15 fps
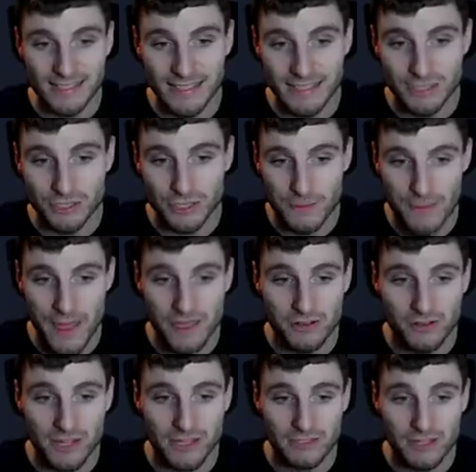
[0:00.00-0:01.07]
it to the big
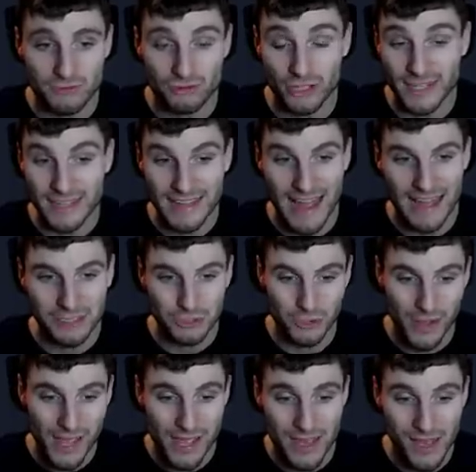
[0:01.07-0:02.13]
green candle
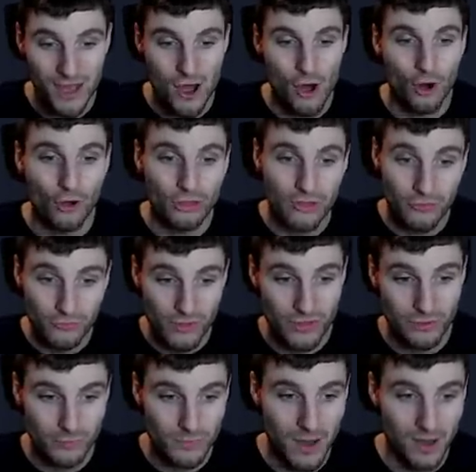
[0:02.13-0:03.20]
here on the 5th
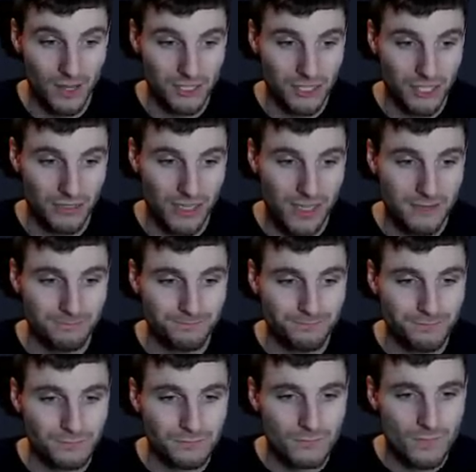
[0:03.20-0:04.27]
of March. Okay,
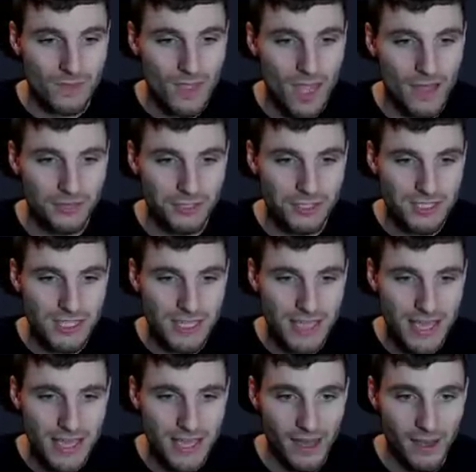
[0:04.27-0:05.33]
and you see
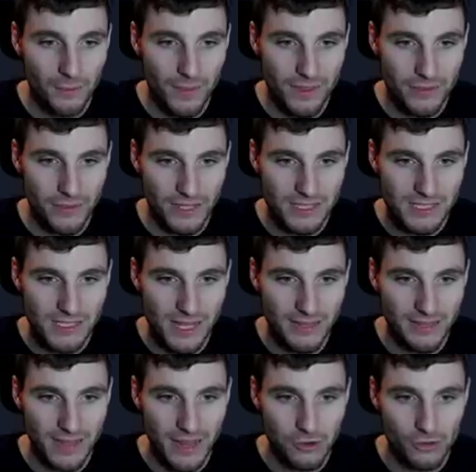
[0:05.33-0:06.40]
here, when you
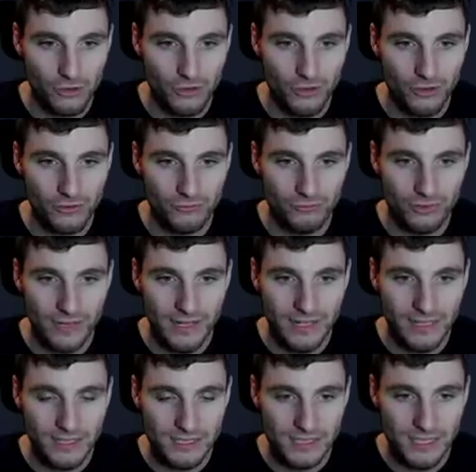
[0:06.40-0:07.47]
extend that on really
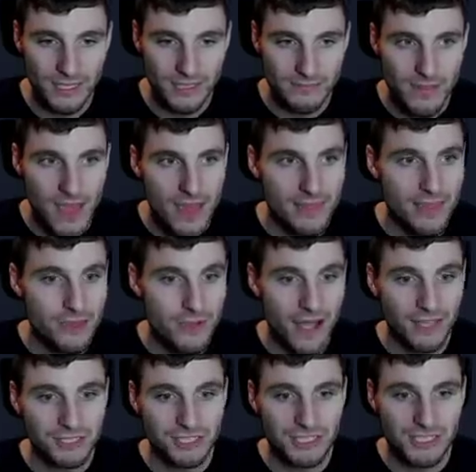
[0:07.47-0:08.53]
nicely, then you
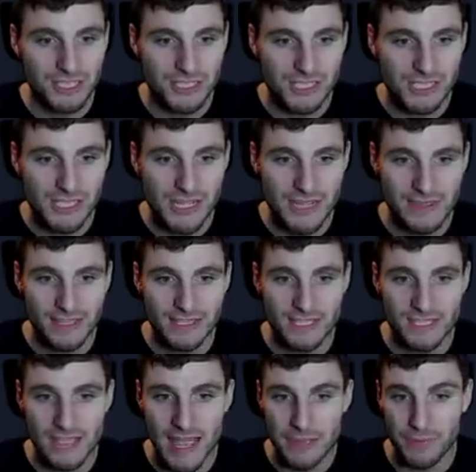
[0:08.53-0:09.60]
actually can see that
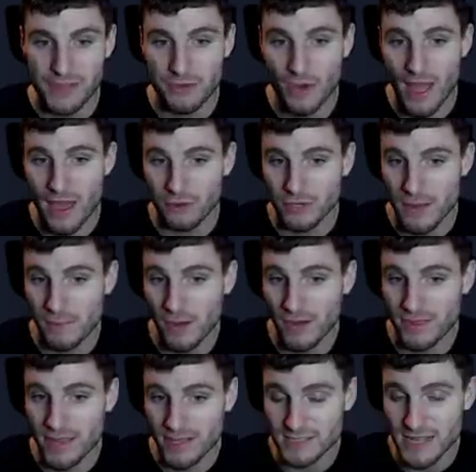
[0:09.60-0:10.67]
today we got held up by
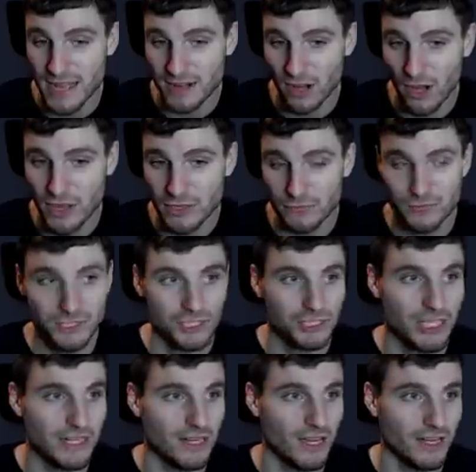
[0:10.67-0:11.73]
the exact line of this
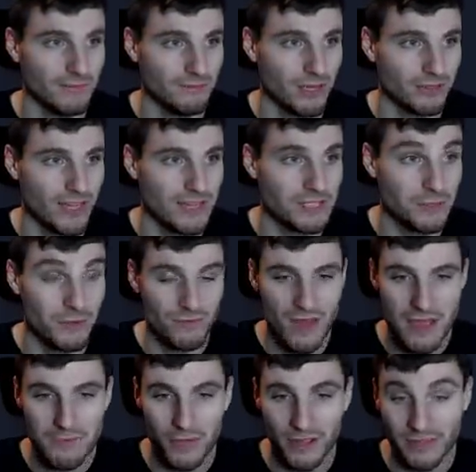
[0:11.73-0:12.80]
trend line. Okay, so with that
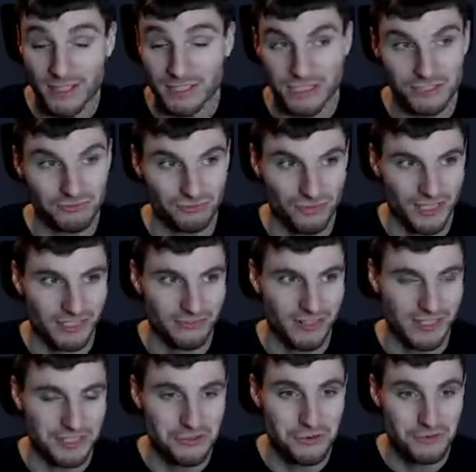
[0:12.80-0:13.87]
in mind, that's just really,
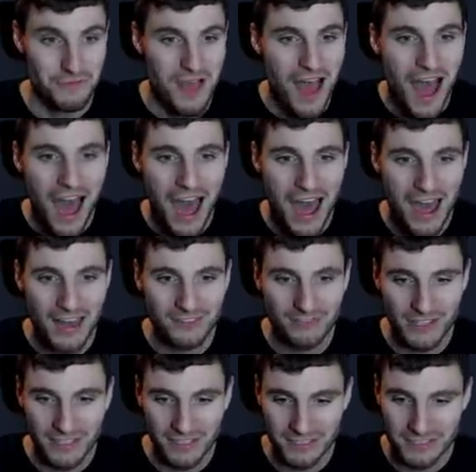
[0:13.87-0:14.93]
really cool. Uh,
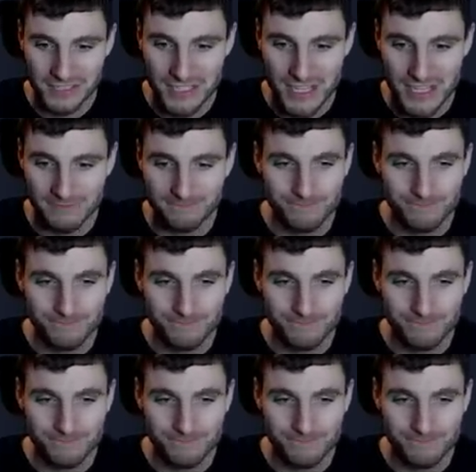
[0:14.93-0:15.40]
really nice to see.